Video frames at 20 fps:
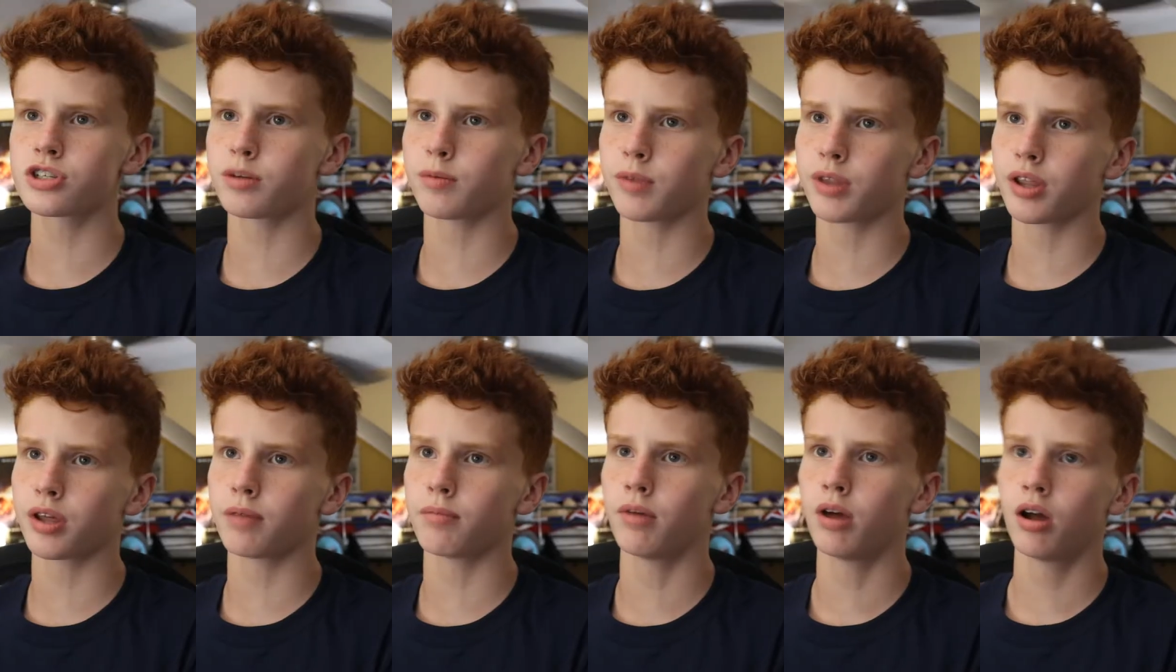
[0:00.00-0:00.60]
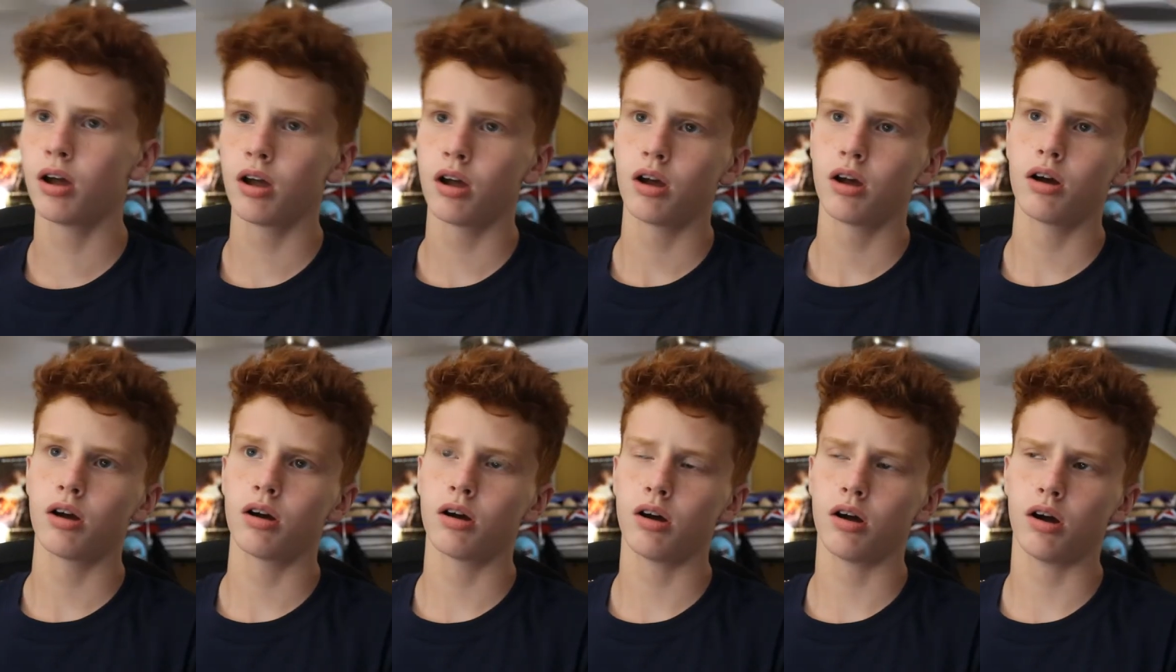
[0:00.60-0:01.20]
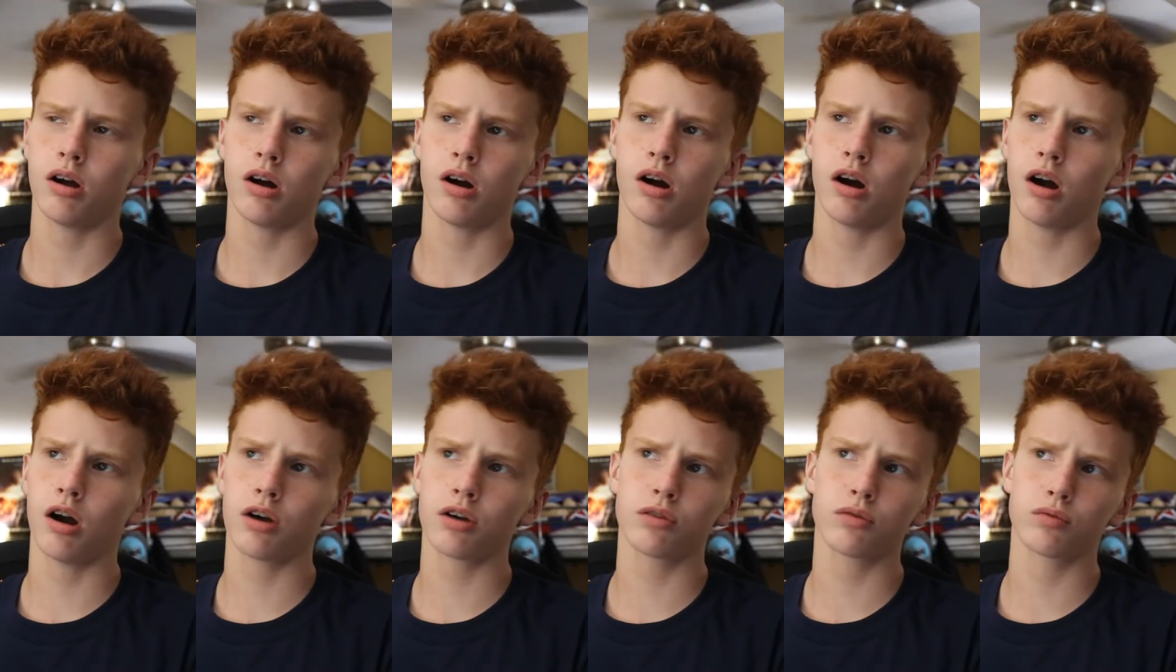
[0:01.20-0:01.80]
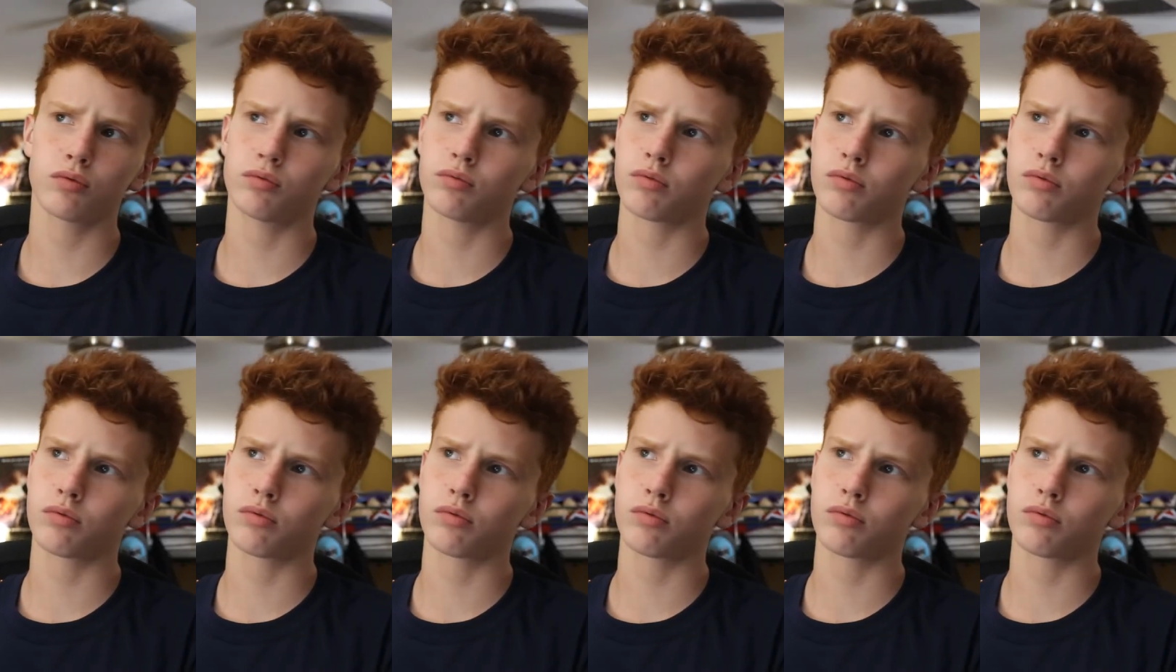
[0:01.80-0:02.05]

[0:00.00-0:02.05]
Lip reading: Some of them aren't